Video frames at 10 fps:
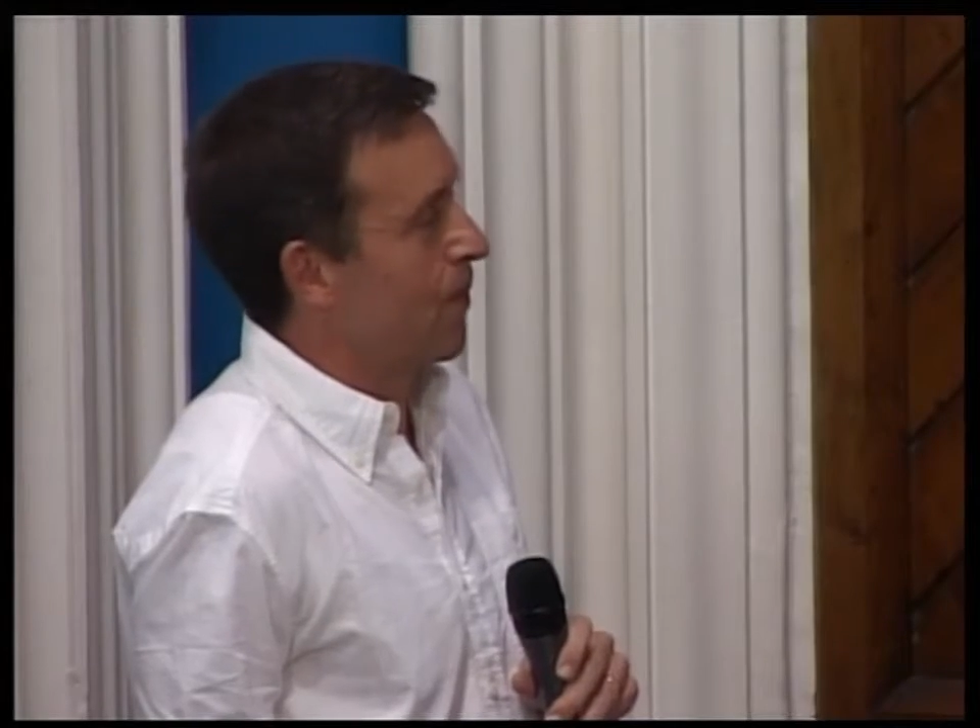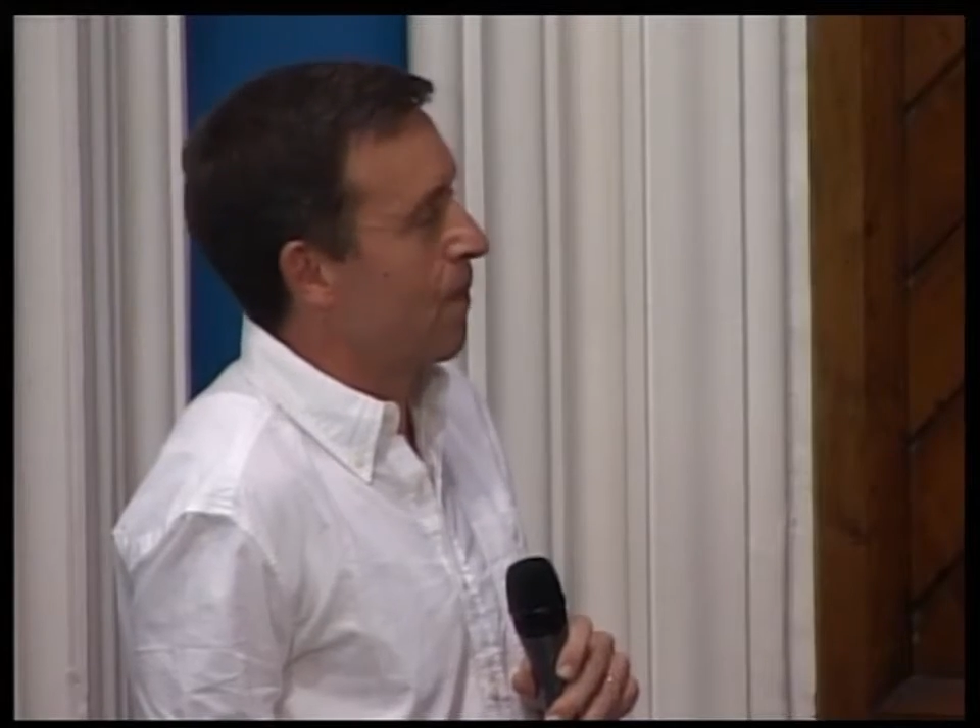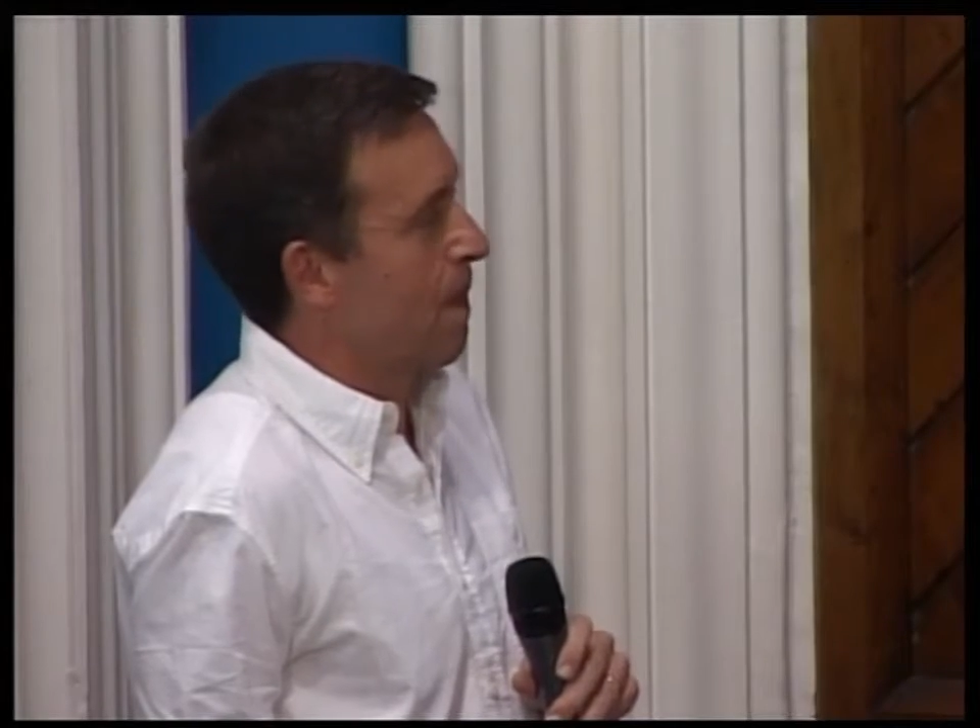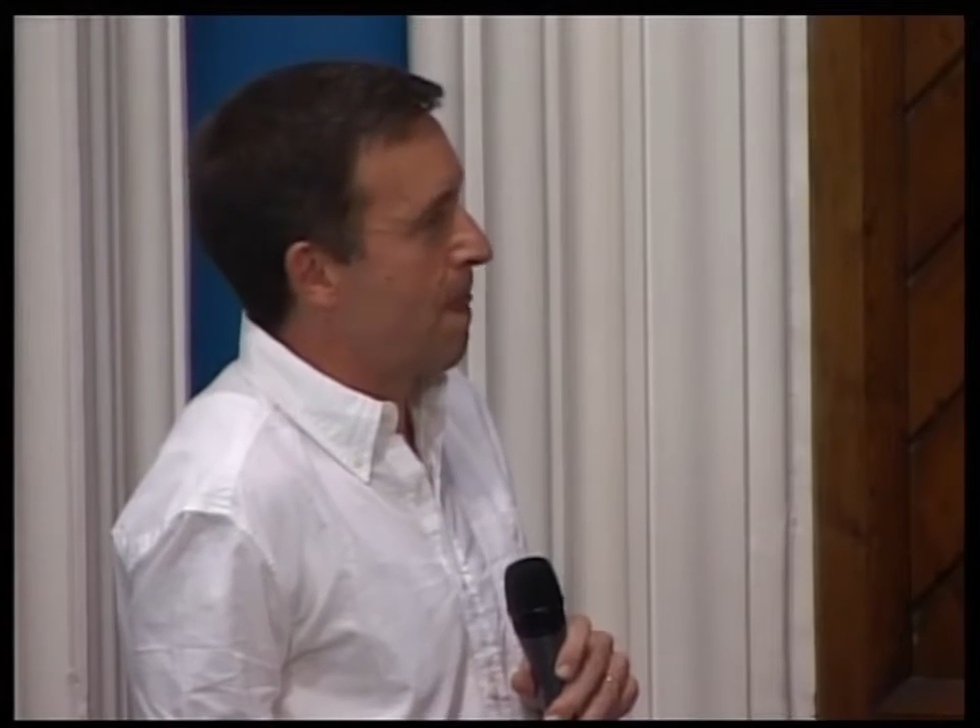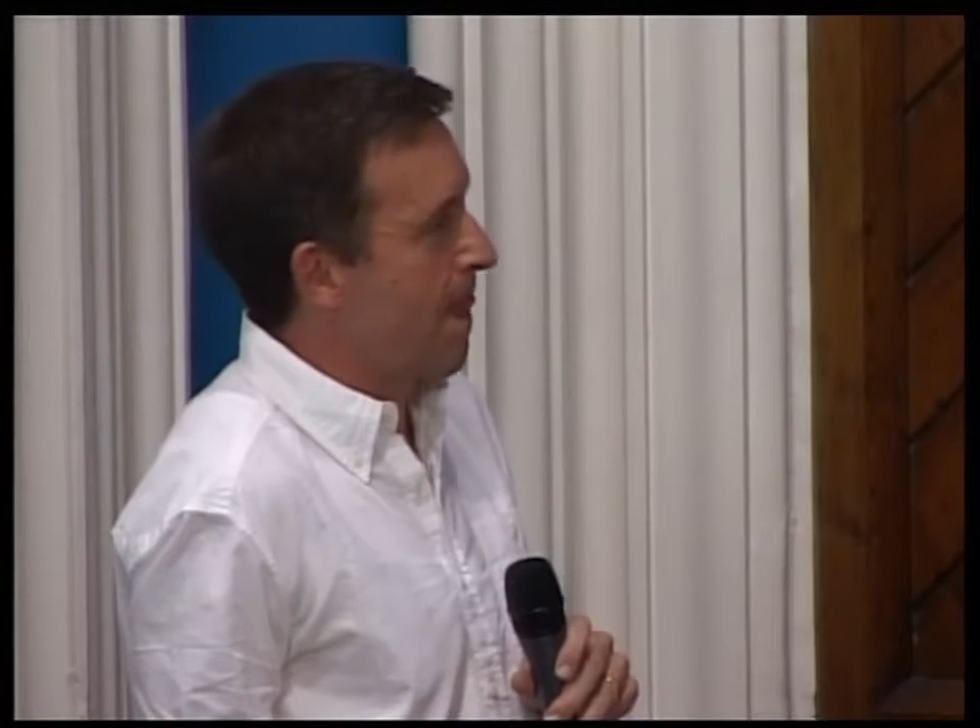
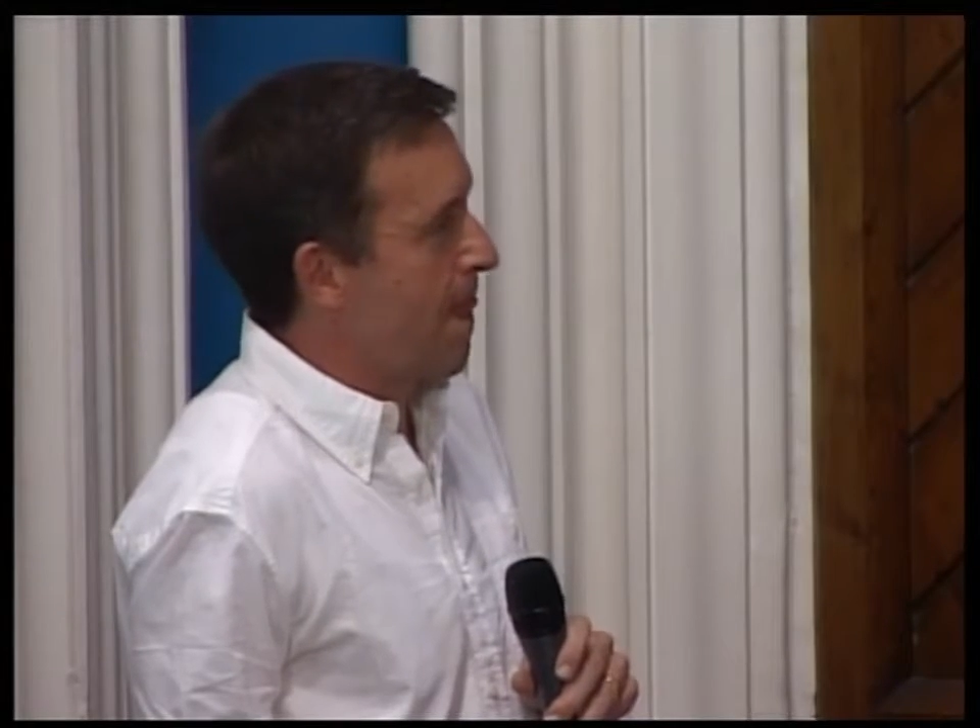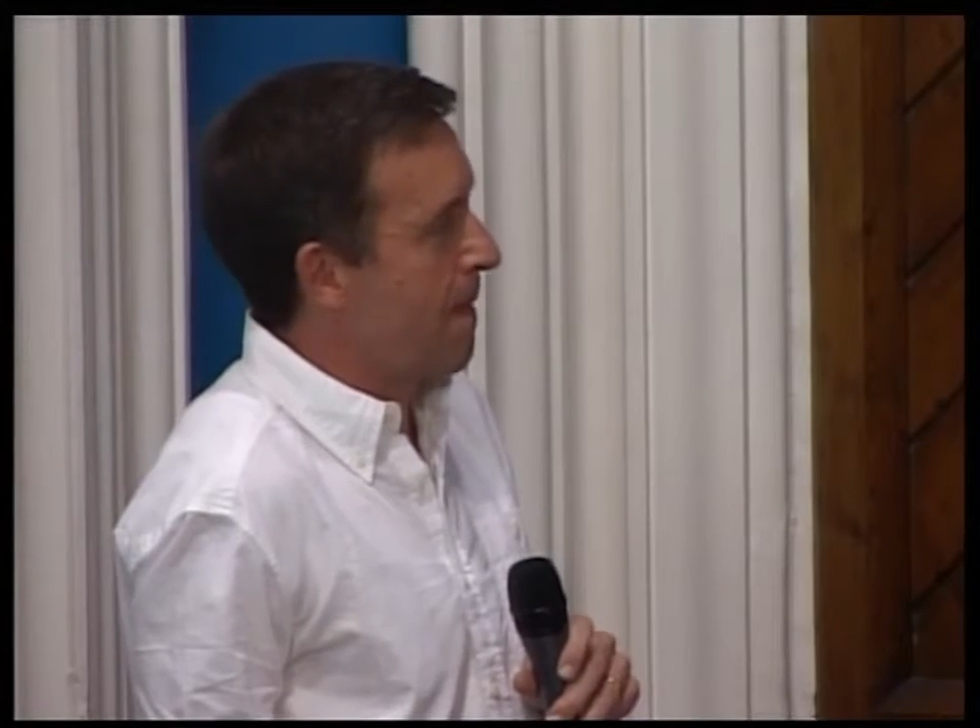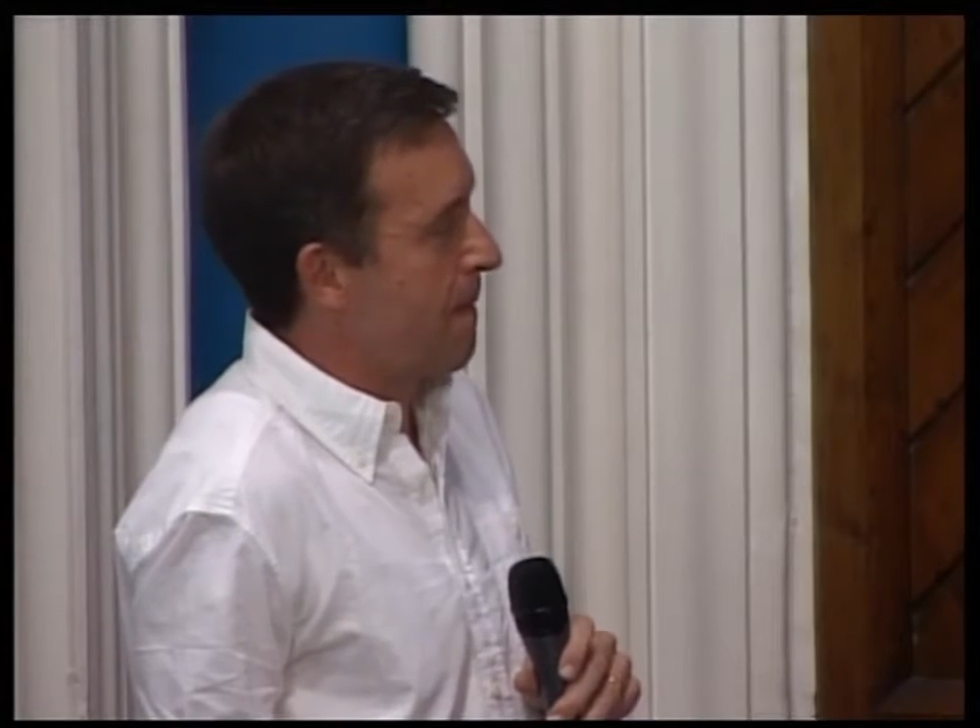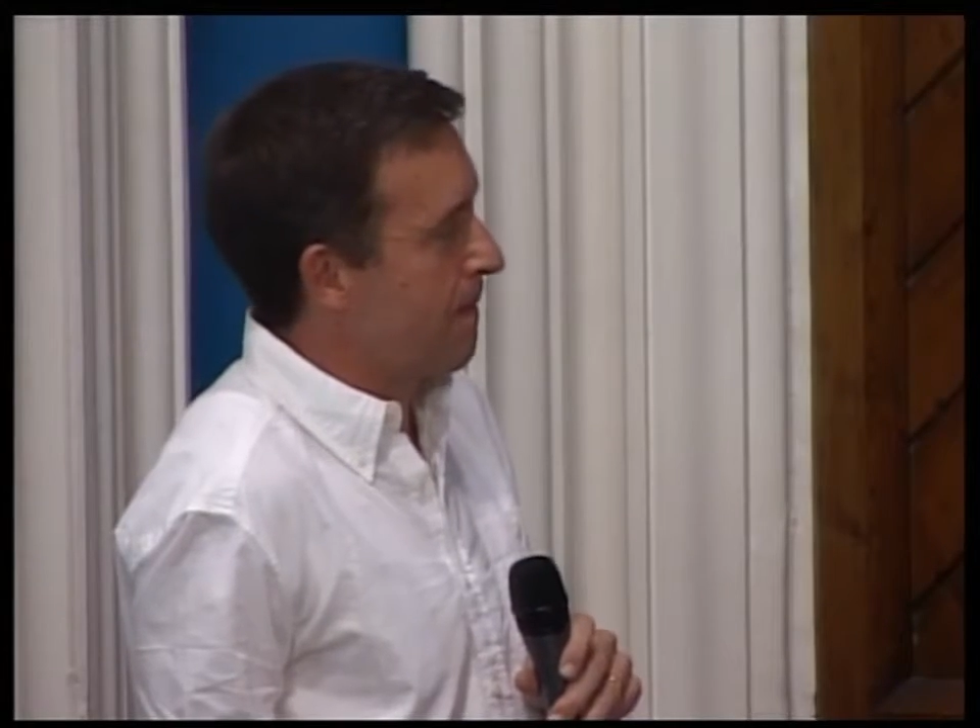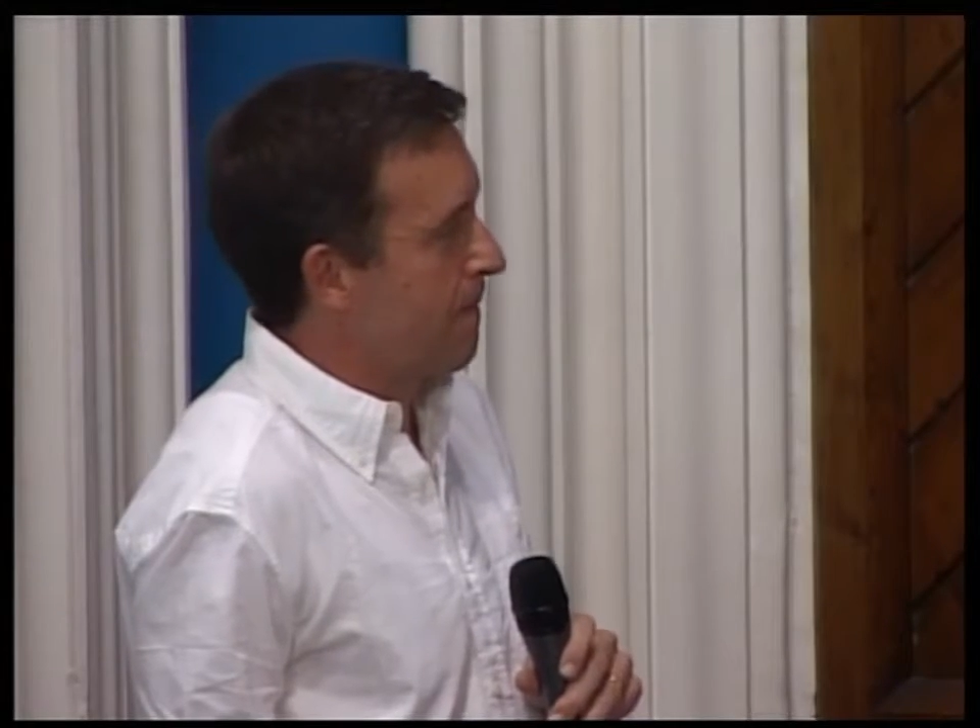Um,